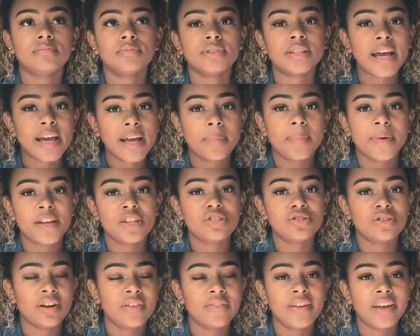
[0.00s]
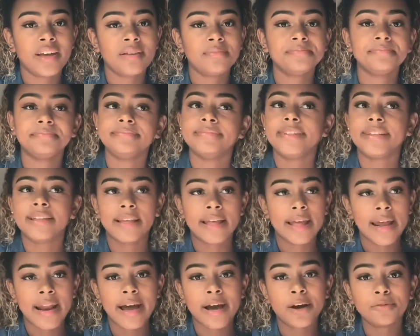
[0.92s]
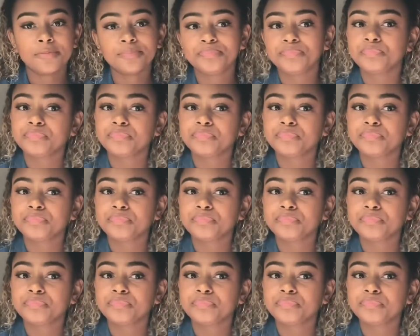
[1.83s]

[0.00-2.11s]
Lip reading: Take a picture of it, get out.